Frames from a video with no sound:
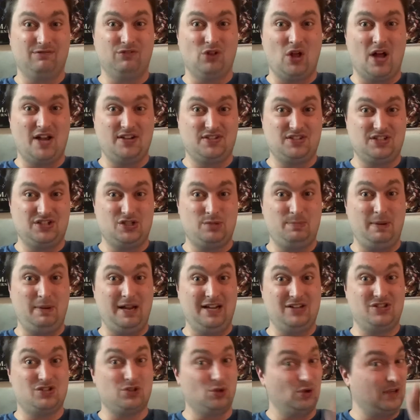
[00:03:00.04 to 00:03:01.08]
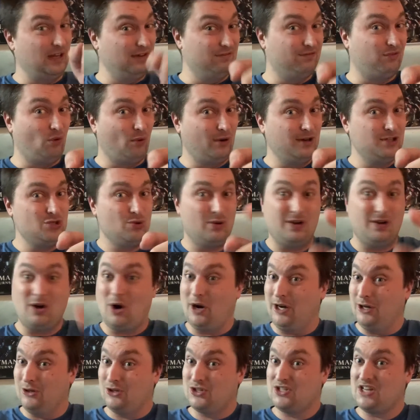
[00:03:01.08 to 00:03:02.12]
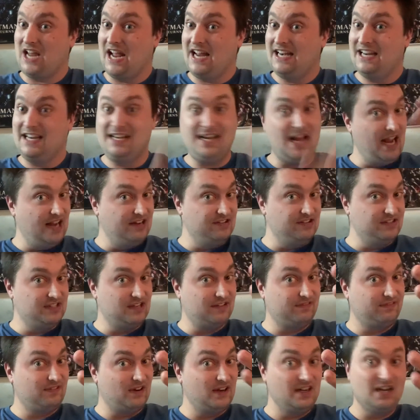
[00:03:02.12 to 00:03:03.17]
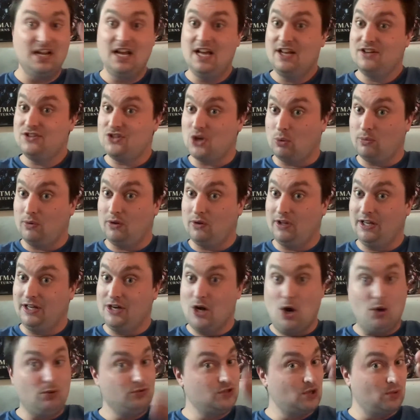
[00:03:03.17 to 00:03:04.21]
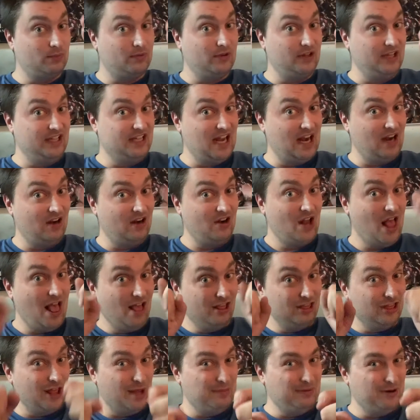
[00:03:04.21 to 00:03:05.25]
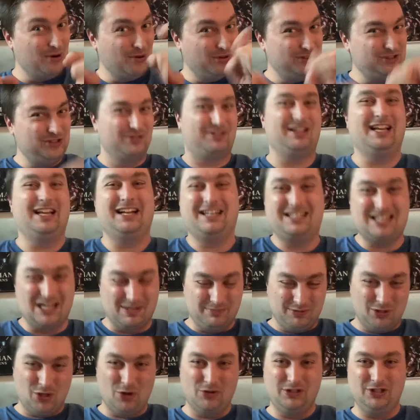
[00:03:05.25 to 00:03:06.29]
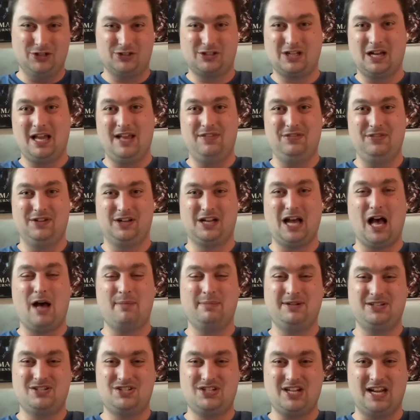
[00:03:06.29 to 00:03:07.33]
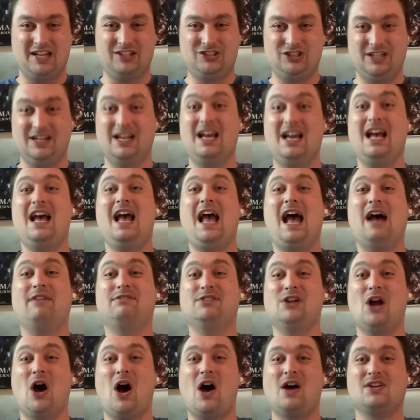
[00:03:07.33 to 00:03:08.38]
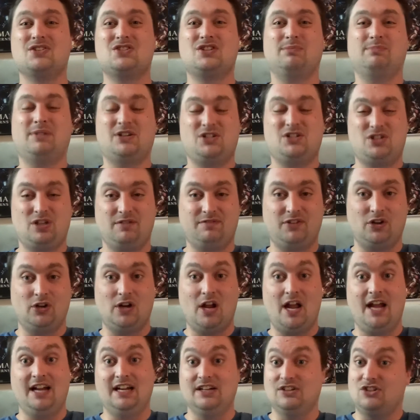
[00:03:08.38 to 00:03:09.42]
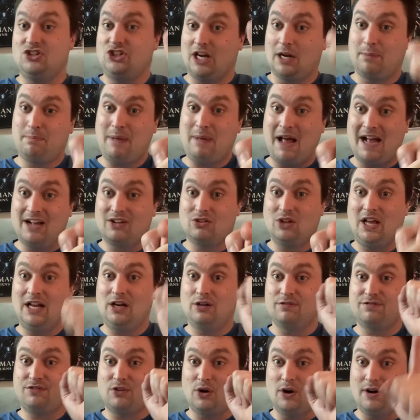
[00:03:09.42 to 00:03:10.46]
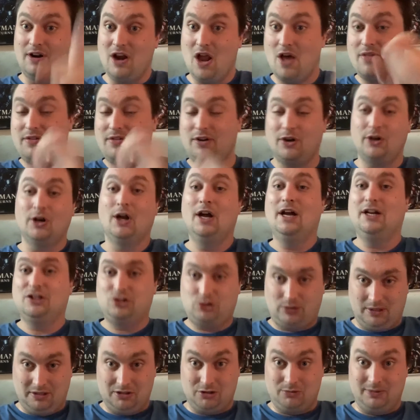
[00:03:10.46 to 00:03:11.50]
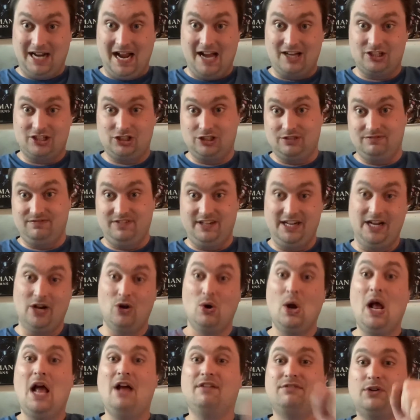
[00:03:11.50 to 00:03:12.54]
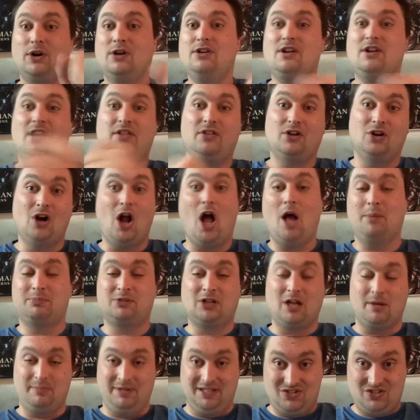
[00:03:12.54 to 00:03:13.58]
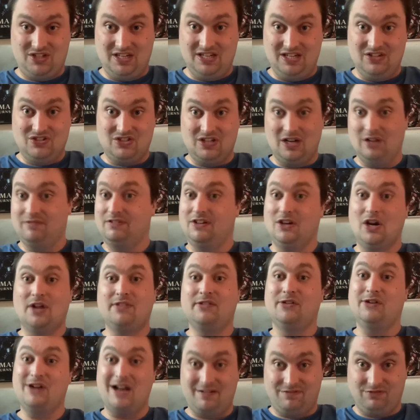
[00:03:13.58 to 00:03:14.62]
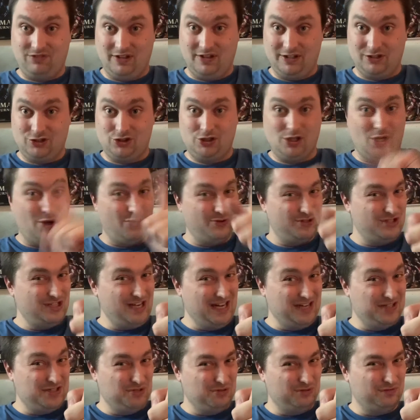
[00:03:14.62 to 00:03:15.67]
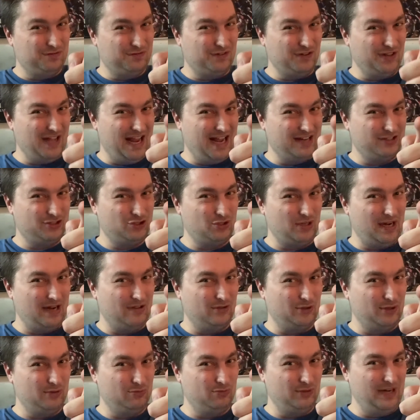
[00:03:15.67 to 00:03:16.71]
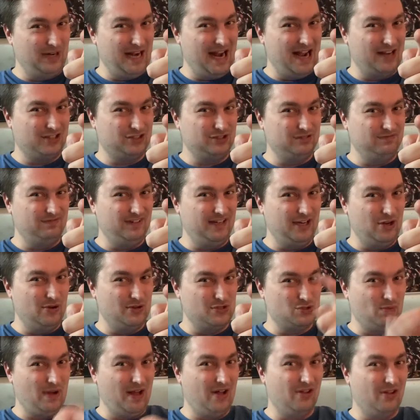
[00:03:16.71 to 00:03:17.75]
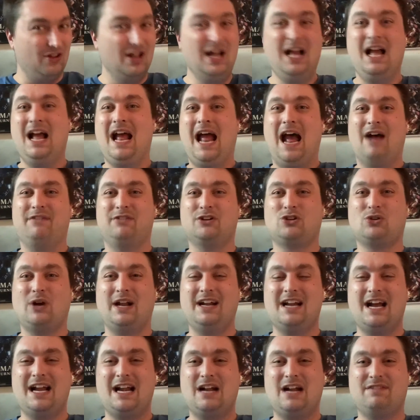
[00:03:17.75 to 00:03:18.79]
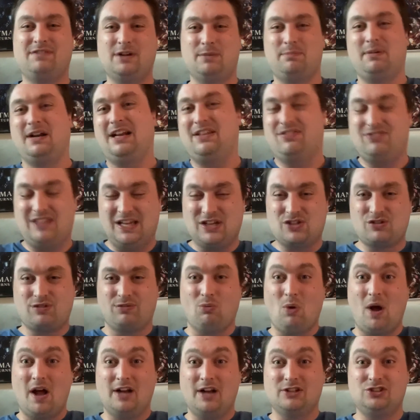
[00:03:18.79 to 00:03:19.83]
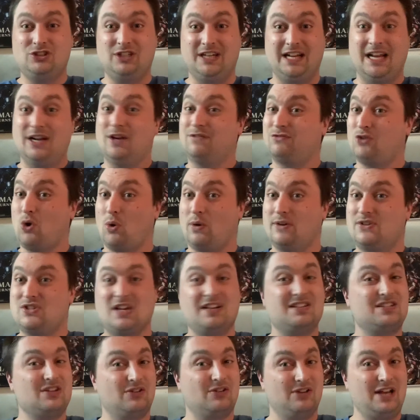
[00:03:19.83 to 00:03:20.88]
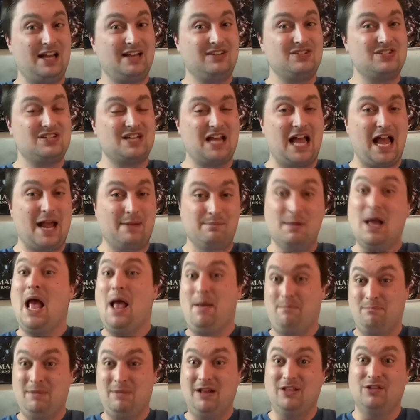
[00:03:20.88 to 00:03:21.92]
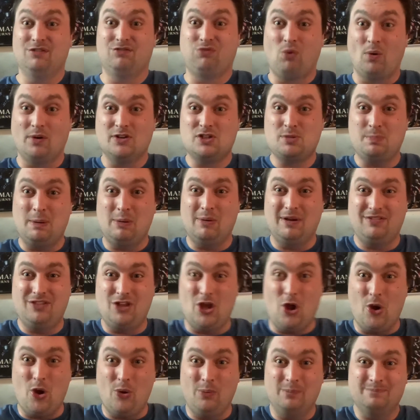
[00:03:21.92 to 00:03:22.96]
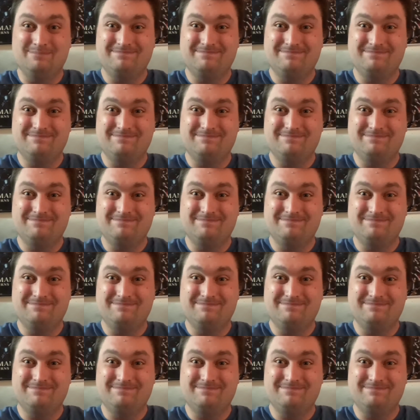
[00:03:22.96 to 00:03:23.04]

Lost in Space? Looking forward to it? Are you excited? Indifferent? Don't really know? Don't really care? Let me know what you think down below in the comments section. Have an awesome rest of your night, and check back later for another trailer reaction video for another upcoming season of another Netflix show. Stay tuned for that trailer reaction video as well. Have a great night, everybody. Thanks for watching, and of course, until next time, may the force be with you.